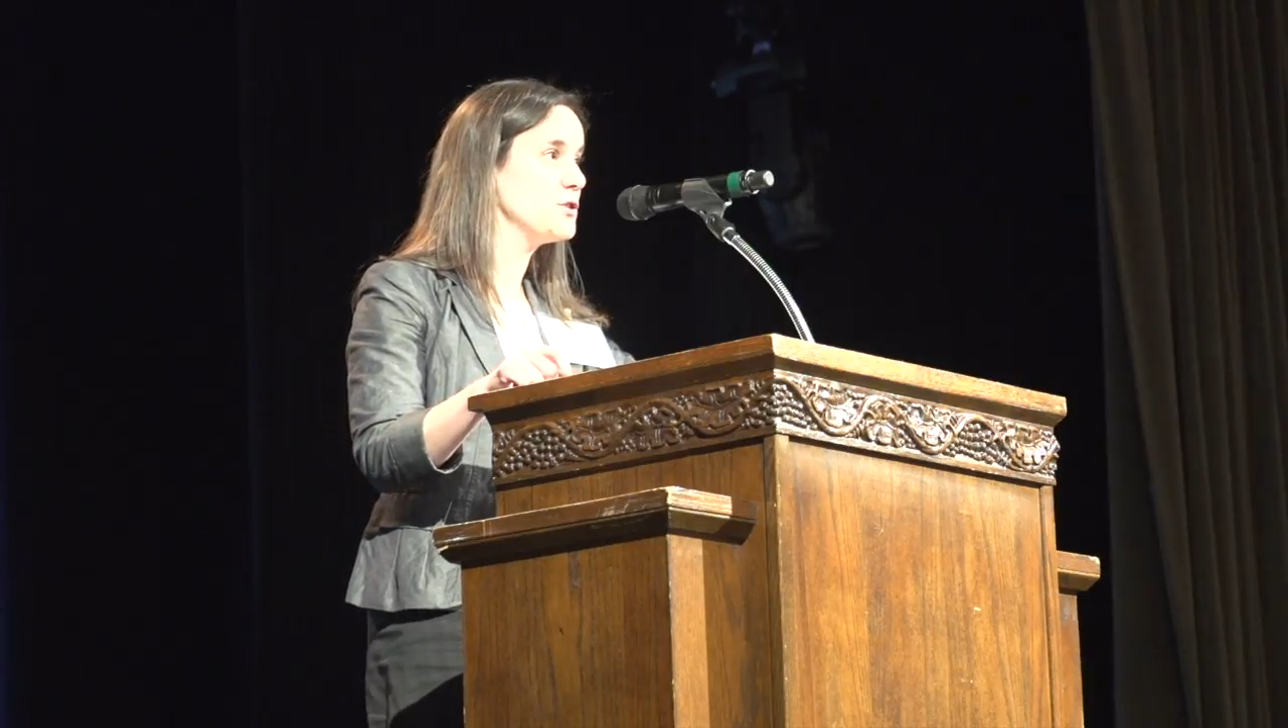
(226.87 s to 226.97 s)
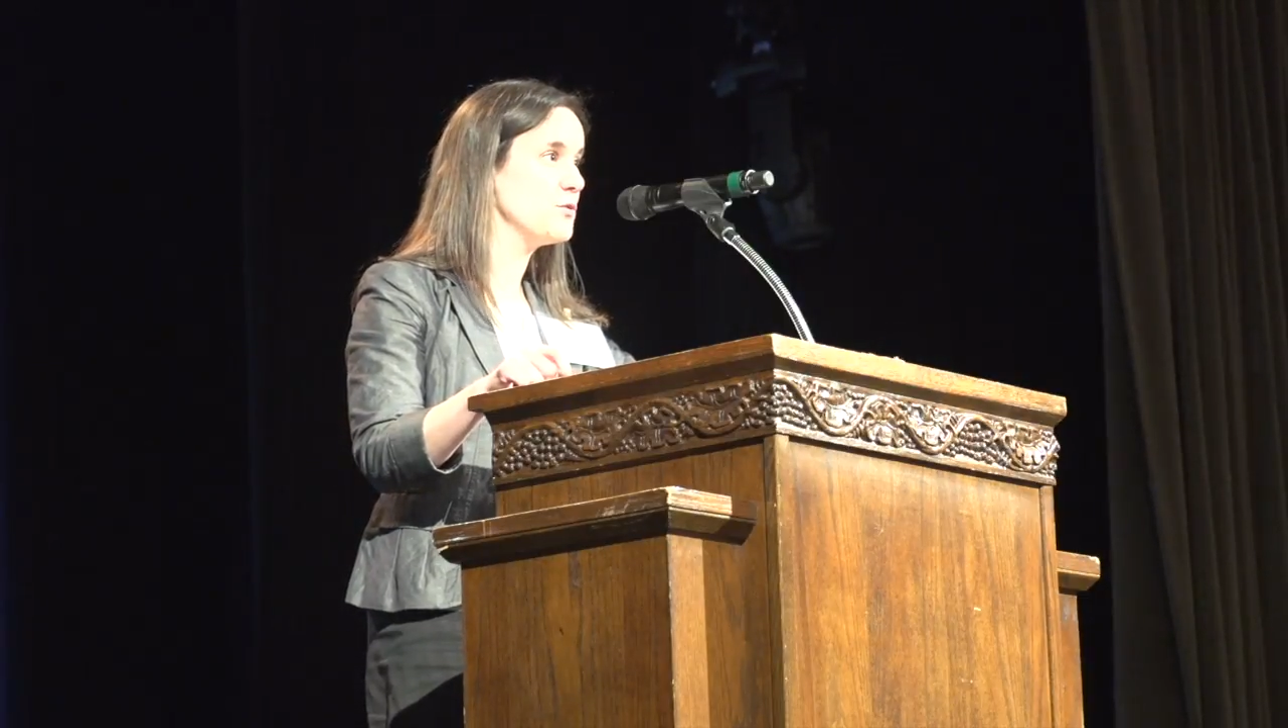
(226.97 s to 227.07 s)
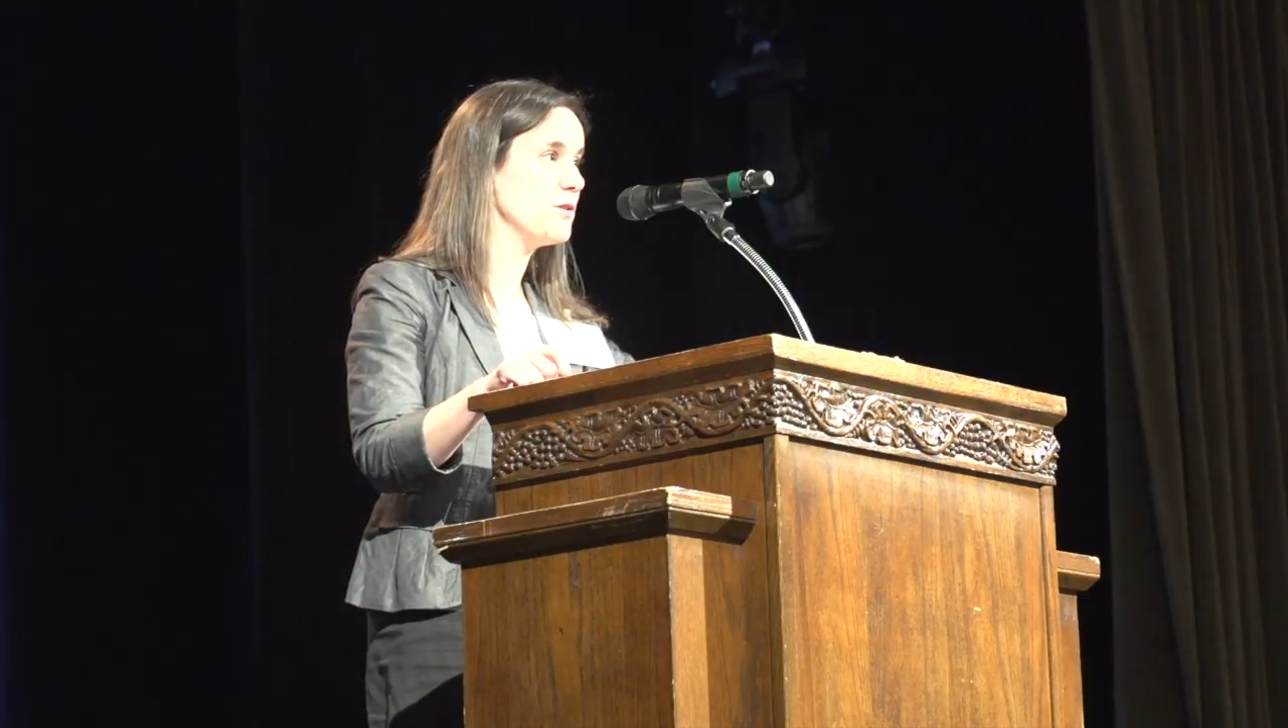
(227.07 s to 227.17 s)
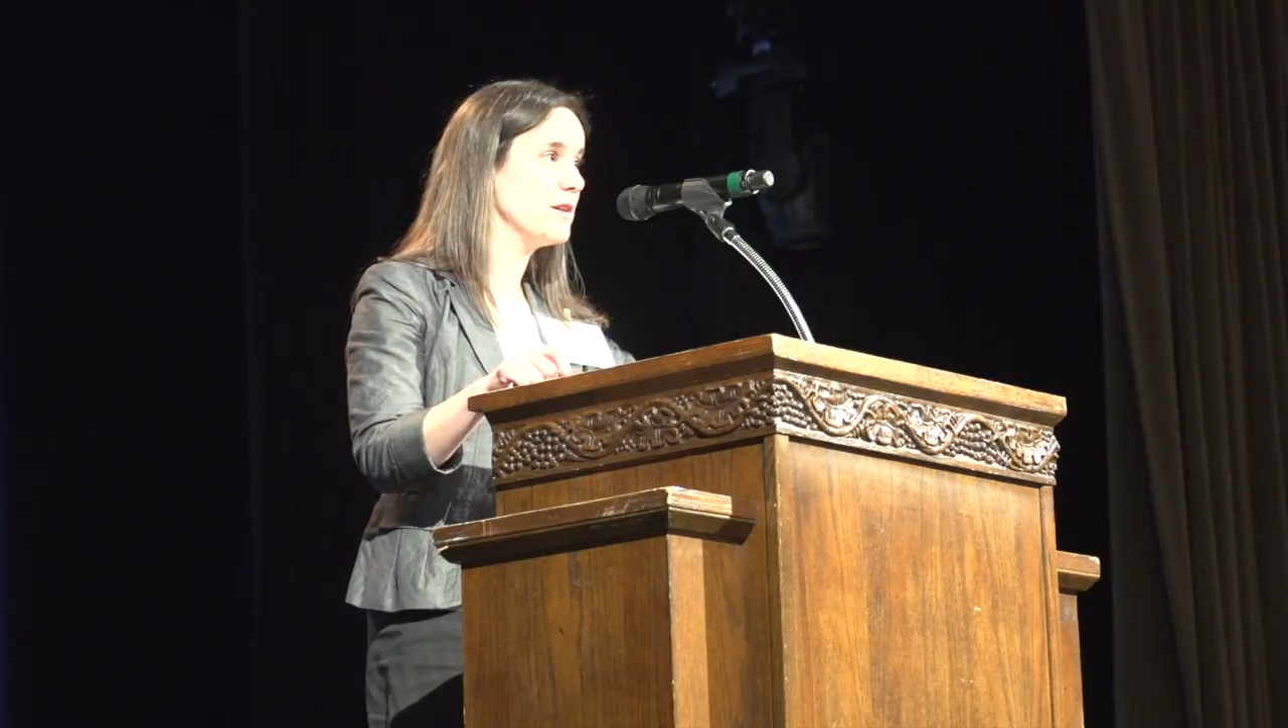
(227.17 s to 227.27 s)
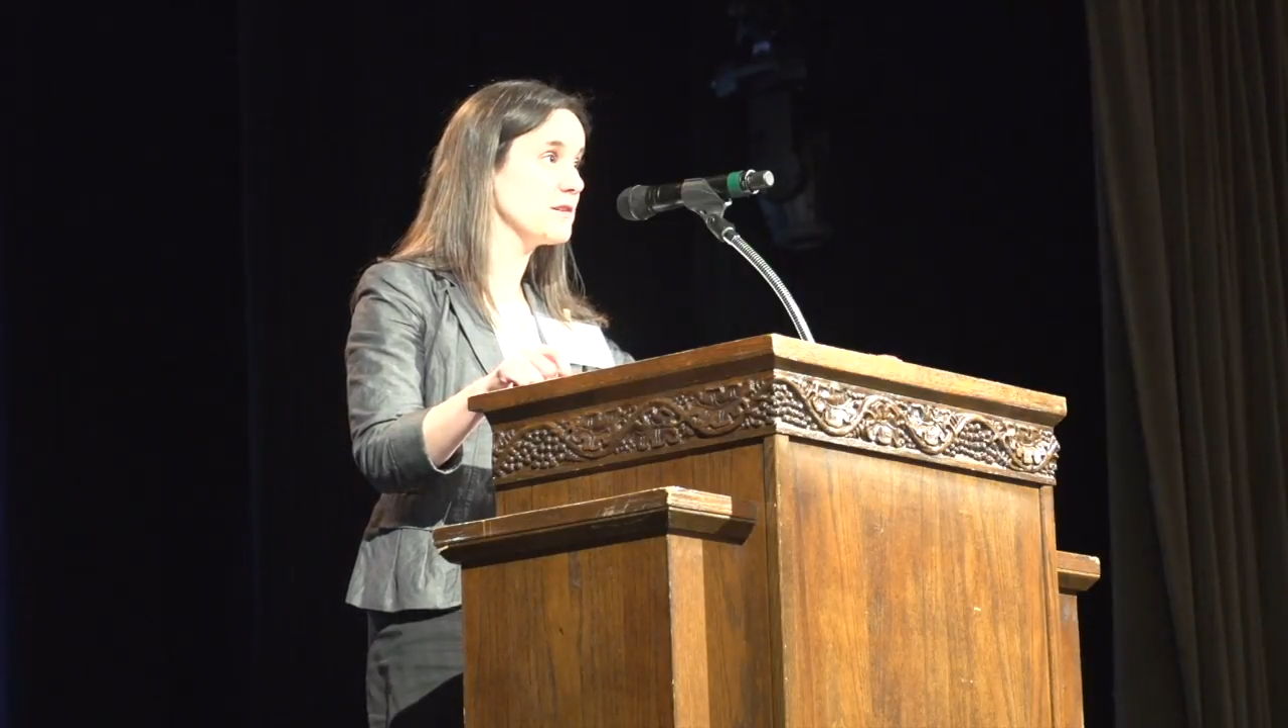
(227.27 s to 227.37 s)

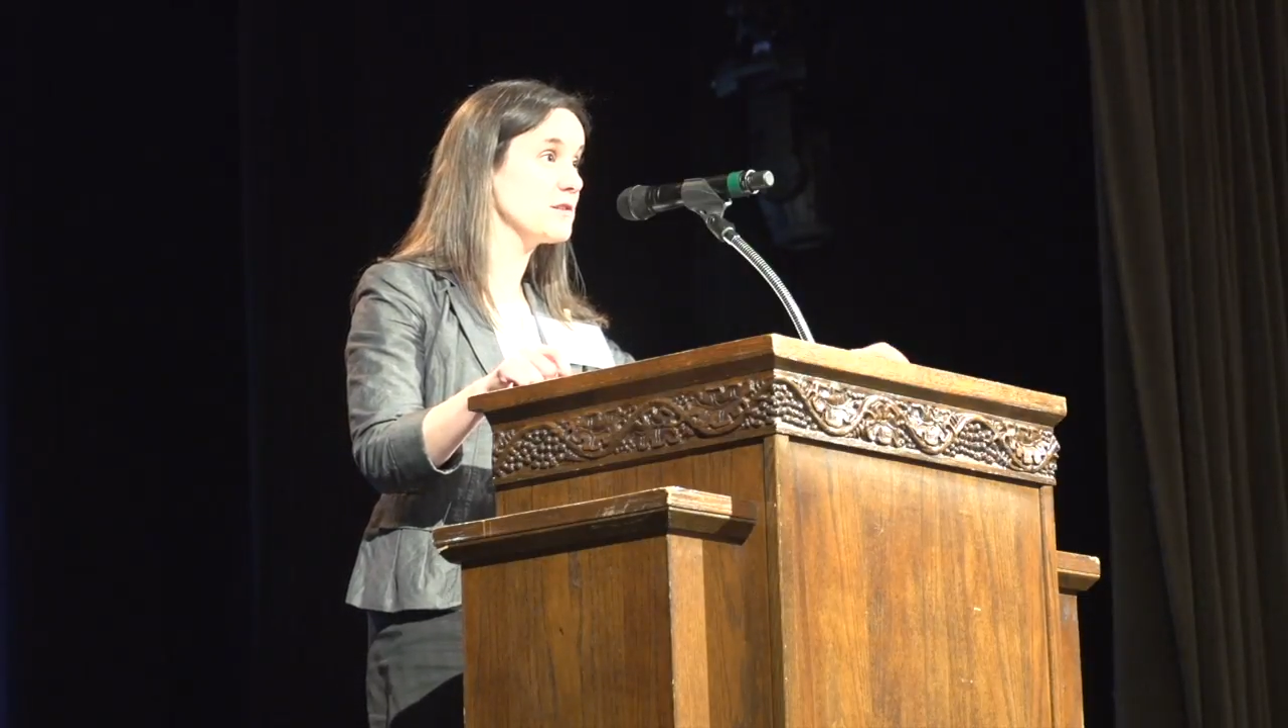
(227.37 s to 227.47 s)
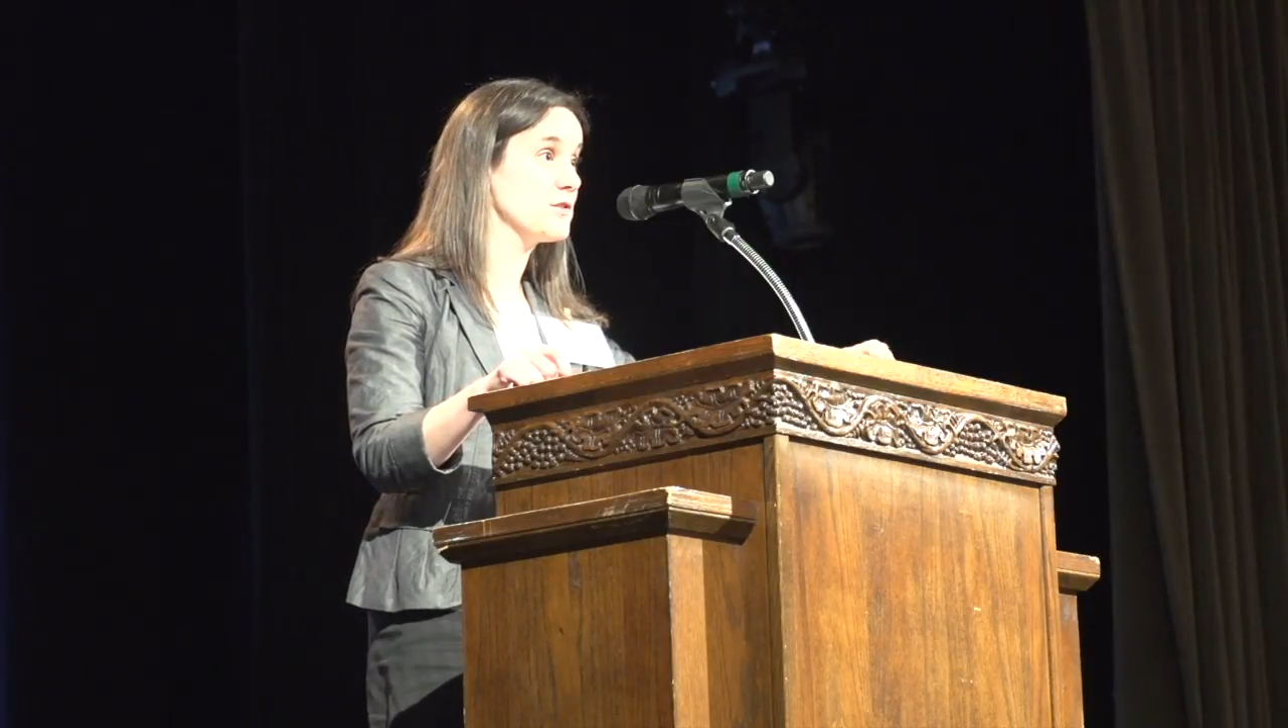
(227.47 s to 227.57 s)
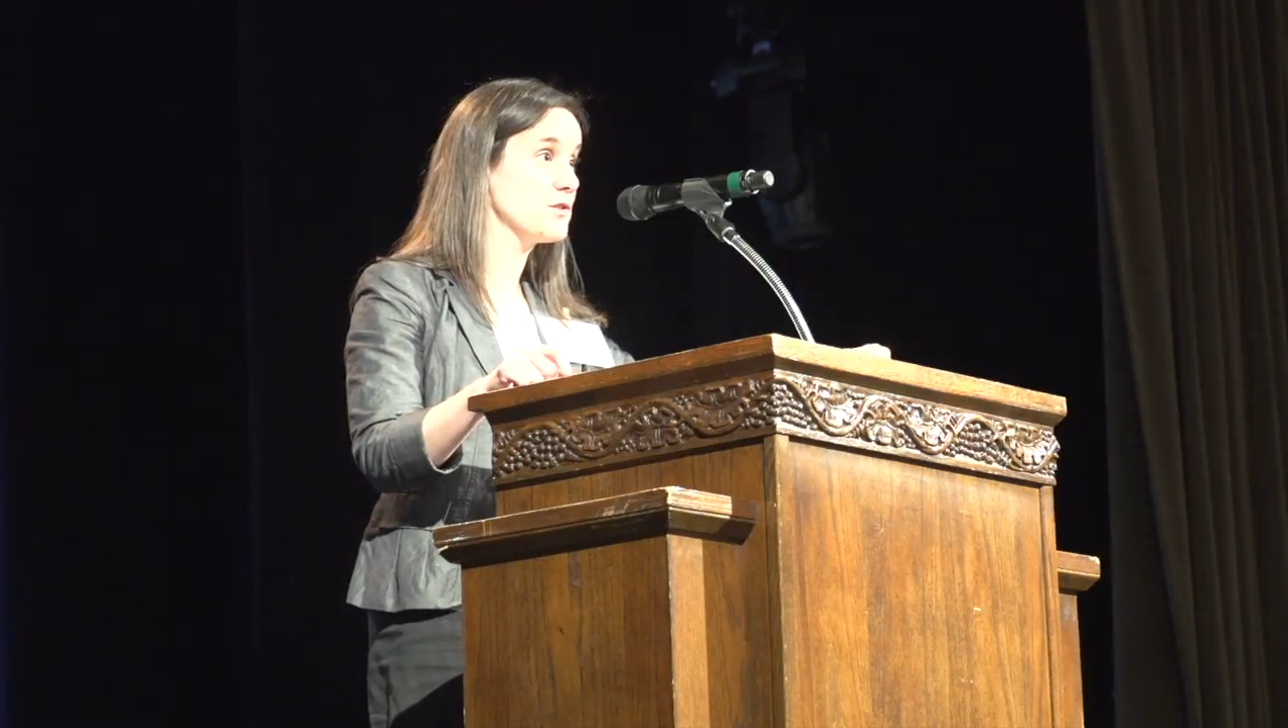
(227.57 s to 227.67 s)
to this